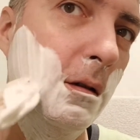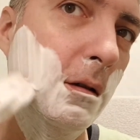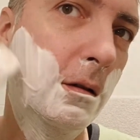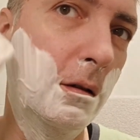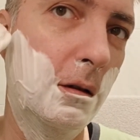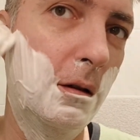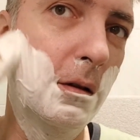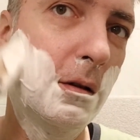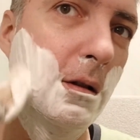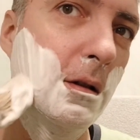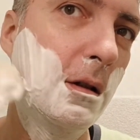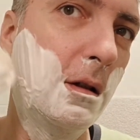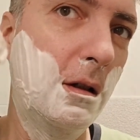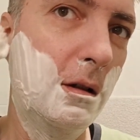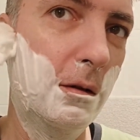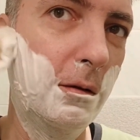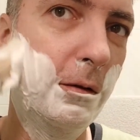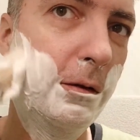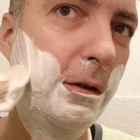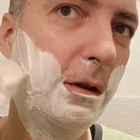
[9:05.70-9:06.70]
the
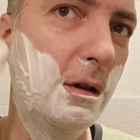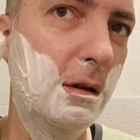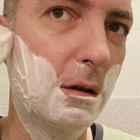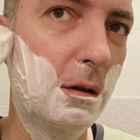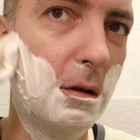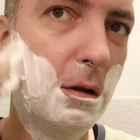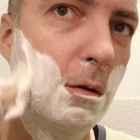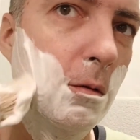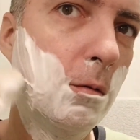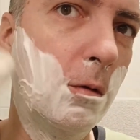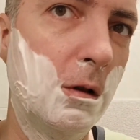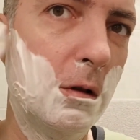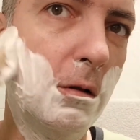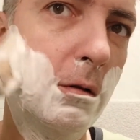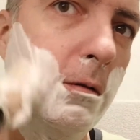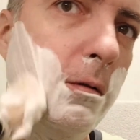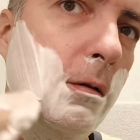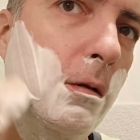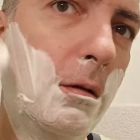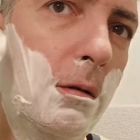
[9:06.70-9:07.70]
skin feels
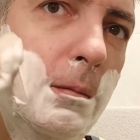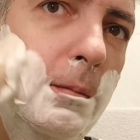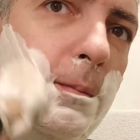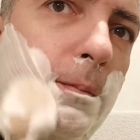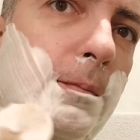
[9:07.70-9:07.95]
wonderful.